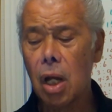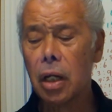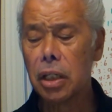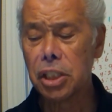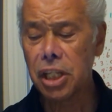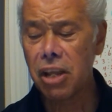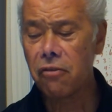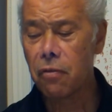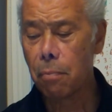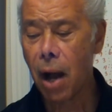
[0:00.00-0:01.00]

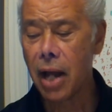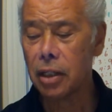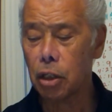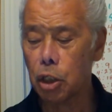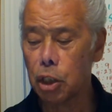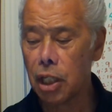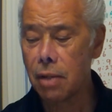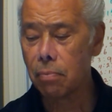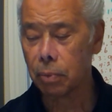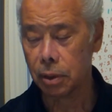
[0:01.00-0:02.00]
Received by the
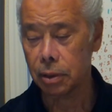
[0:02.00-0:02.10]
redeemed